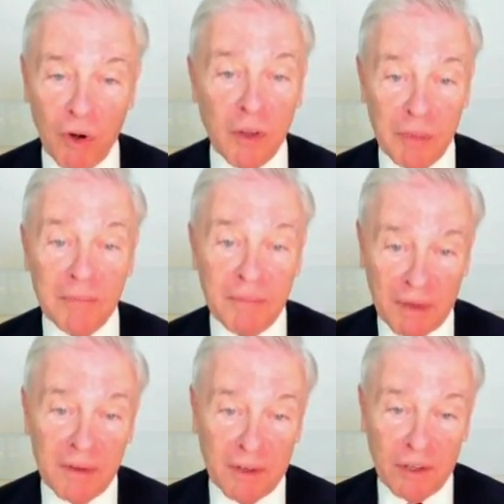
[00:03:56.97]
There'll be
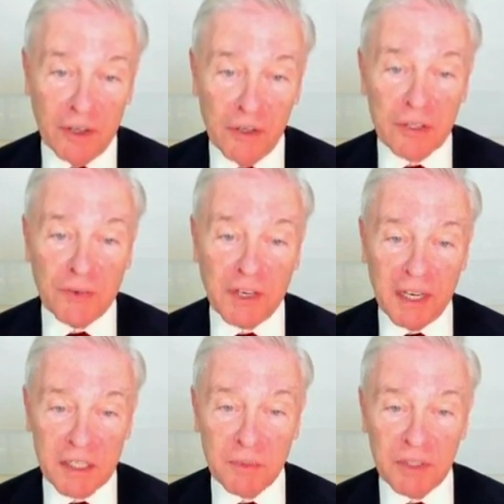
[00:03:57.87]
good news for
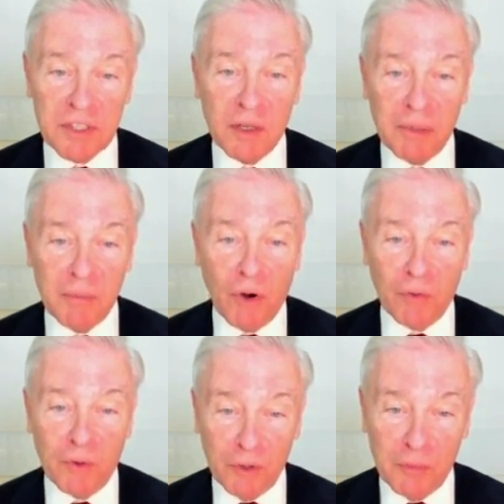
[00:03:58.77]
customers. There'll be more
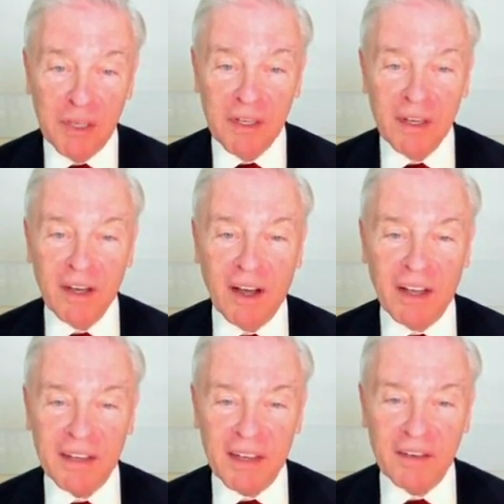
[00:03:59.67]
room
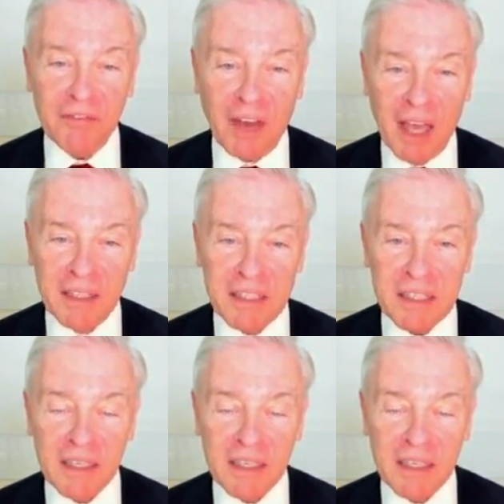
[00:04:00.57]
on uh, flights.